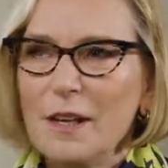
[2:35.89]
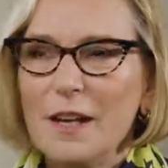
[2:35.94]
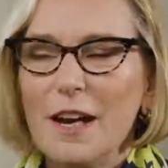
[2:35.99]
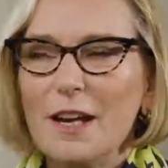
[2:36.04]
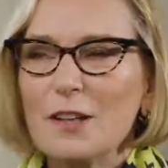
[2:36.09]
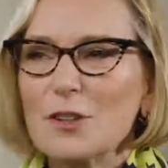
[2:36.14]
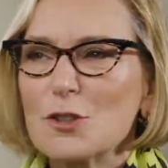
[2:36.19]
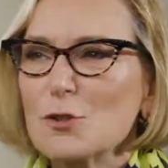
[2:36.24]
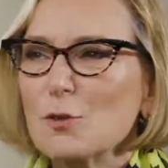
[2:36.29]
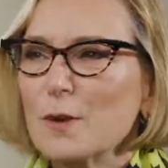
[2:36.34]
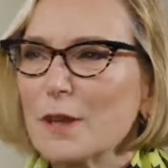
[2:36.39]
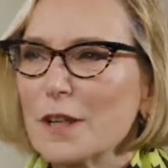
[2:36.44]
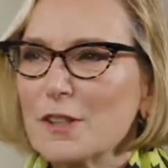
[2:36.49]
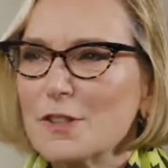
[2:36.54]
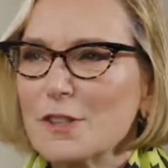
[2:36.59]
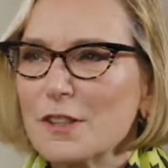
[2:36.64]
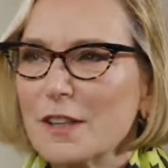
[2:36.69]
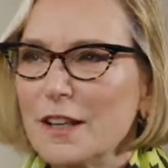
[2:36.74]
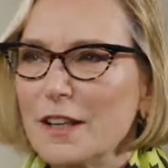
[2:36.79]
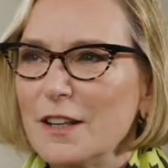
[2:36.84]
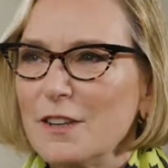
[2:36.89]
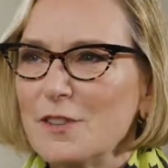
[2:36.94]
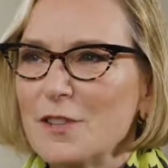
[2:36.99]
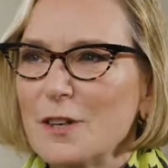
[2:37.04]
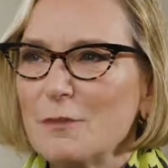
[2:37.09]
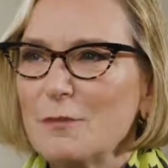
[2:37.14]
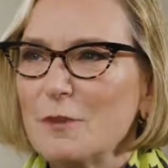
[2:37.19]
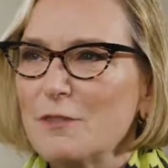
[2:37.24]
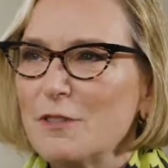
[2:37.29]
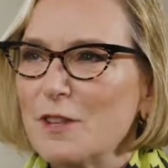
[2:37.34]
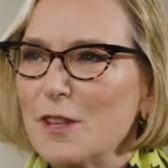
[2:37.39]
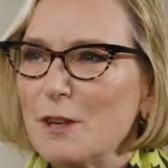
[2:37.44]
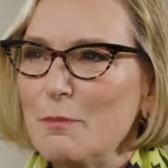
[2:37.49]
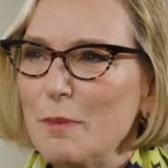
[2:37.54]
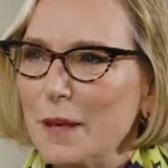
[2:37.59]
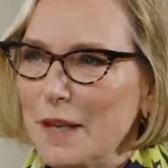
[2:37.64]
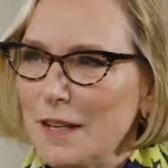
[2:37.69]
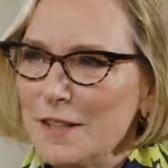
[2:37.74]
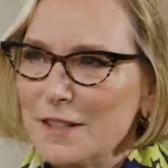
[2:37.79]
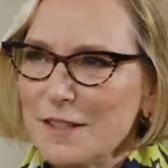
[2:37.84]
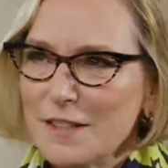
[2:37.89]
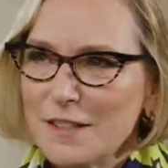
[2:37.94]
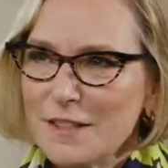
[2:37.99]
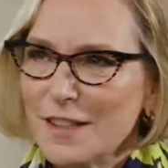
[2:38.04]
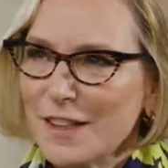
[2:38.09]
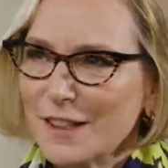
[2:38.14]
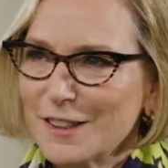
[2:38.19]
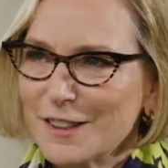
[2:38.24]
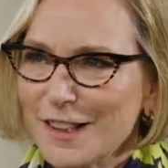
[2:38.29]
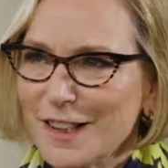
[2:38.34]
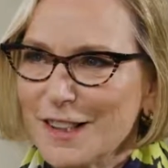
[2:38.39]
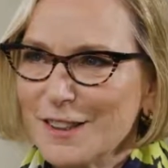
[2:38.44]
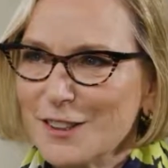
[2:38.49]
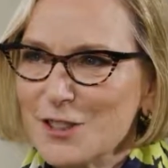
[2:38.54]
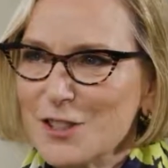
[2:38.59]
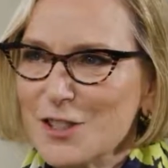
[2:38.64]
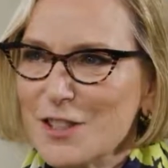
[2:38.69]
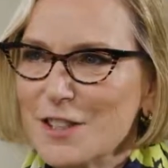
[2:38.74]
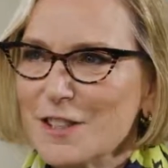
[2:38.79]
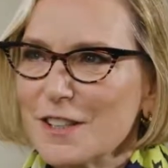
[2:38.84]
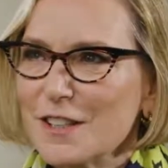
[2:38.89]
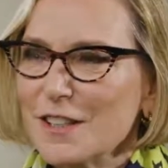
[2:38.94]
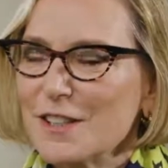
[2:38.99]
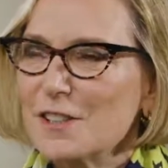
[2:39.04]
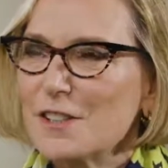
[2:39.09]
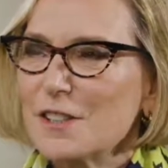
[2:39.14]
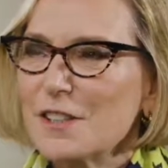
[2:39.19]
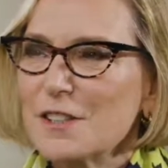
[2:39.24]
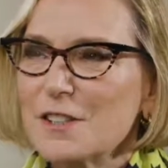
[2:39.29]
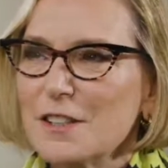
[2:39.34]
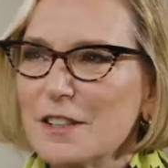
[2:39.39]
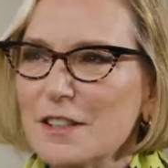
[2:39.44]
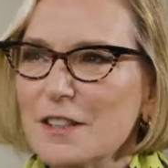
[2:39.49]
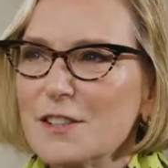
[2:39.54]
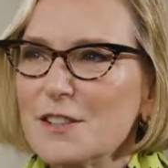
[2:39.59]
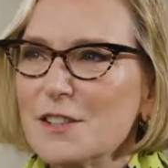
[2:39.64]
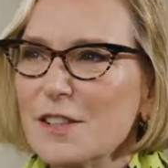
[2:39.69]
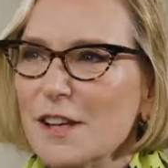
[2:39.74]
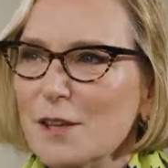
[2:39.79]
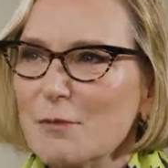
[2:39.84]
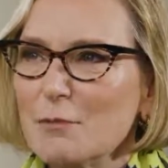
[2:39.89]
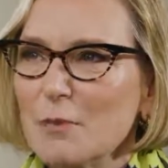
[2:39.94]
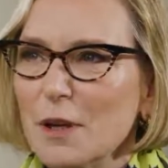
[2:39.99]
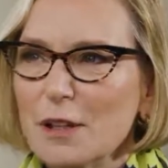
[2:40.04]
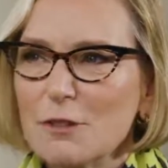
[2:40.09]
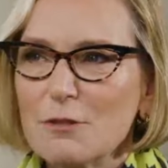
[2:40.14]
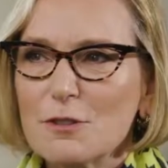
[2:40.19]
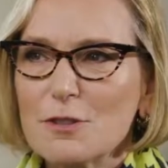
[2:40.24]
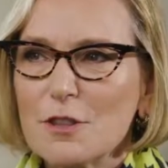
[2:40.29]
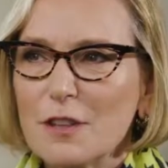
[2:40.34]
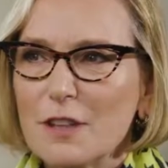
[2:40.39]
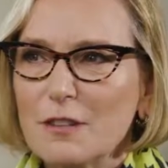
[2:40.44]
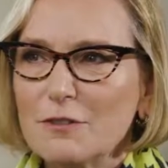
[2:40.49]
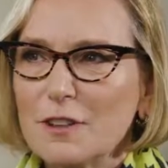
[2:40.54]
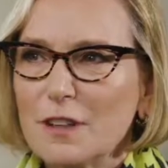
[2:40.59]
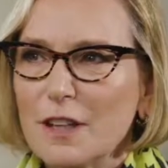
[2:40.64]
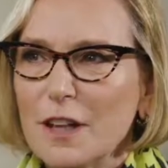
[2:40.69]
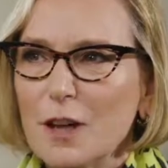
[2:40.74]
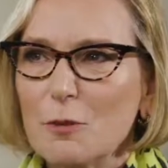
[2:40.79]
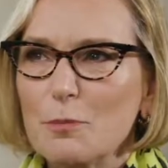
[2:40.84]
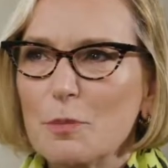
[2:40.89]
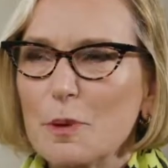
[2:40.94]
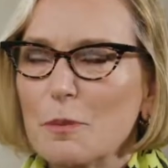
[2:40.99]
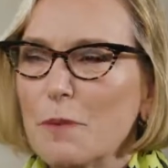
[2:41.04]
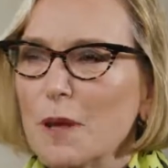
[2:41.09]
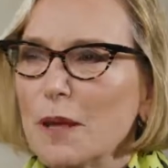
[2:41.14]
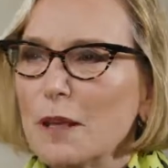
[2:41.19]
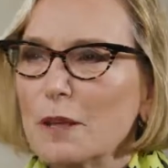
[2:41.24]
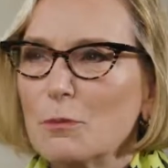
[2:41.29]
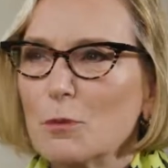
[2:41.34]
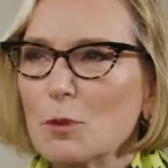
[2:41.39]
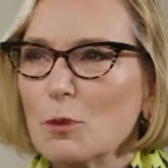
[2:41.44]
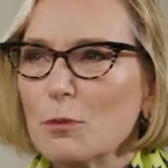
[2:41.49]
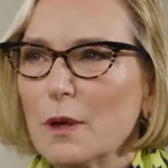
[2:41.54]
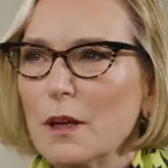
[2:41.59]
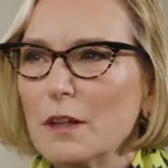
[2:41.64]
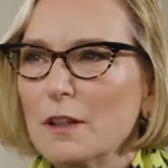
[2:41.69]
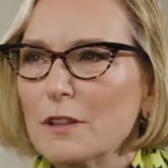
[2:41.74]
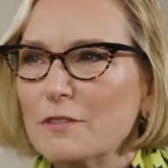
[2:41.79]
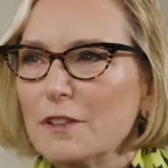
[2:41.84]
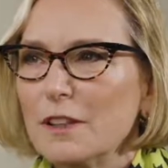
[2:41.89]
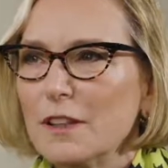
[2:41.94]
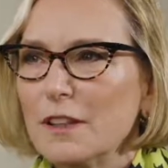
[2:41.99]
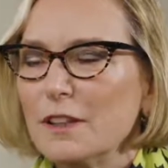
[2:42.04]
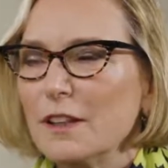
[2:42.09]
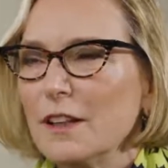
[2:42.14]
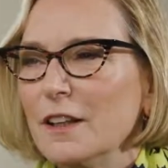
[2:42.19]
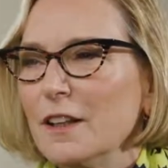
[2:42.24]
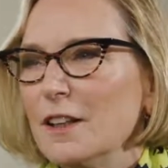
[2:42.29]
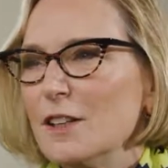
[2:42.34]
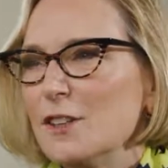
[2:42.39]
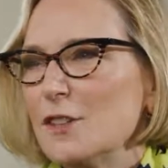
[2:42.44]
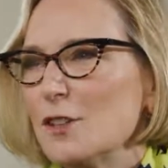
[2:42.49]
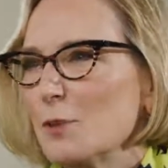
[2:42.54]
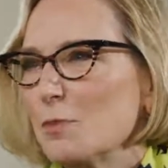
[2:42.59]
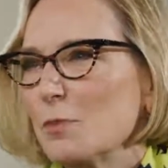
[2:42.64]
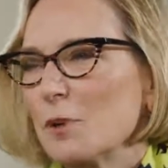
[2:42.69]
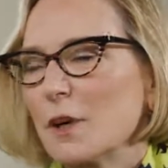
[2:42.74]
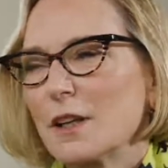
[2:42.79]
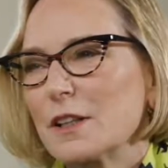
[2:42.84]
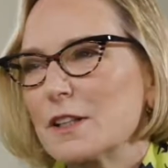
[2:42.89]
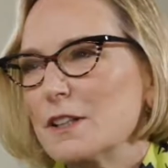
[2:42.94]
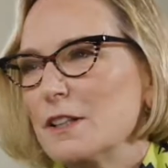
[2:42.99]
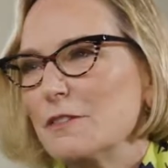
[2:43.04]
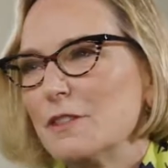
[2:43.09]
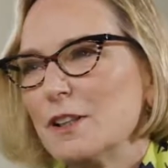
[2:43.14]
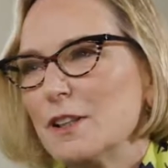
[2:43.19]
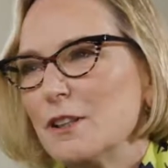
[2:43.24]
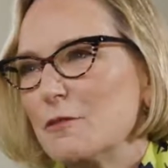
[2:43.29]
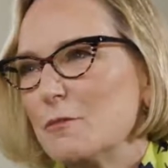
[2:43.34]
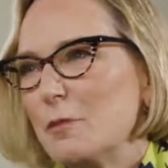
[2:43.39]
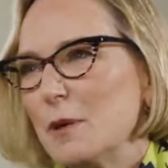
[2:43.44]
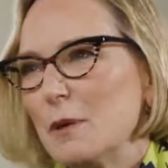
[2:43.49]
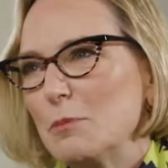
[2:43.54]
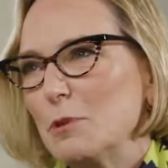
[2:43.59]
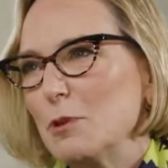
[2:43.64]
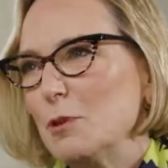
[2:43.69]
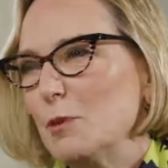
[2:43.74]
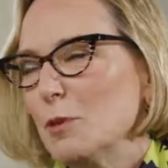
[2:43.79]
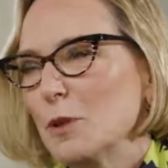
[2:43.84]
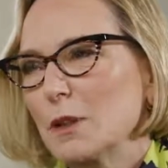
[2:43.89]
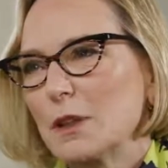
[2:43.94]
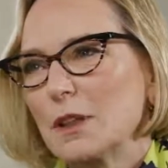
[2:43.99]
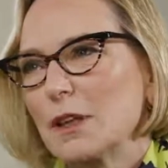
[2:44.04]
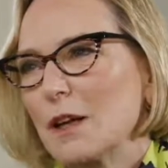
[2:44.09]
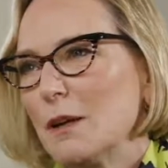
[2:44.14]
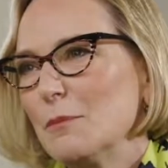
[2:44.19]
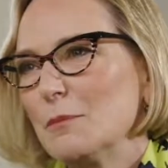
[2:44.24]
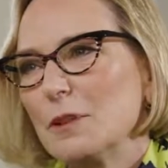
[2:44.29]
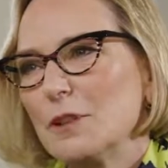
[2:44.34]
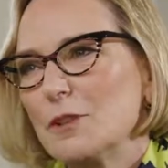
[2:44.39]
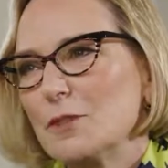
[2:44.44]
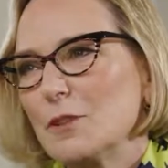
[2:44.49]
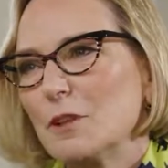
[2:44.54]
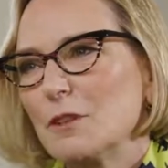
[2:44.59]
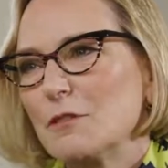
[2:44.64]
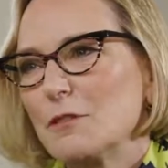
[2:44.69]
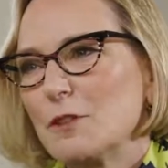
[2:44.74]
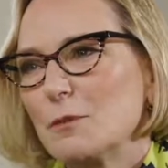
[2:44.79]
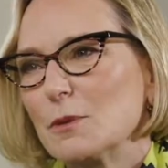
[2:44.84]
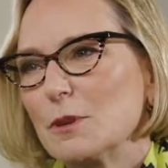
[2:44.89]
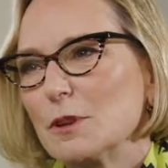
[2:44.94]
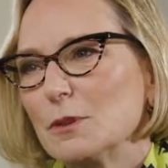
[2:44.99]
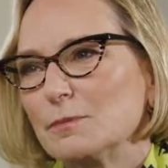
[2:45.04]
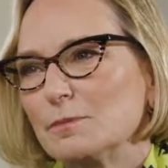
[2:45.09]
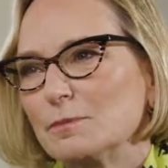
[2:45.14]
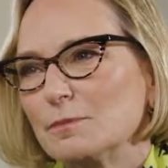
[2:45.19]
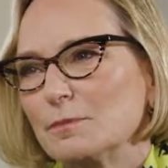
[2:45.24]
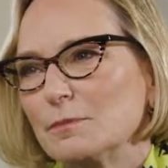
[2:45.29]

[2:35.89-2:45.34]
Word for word: how to translate some of the amazing technology that exists inside Microsoft and helping make it more relevant to the productivity of people who work in companies all over the world.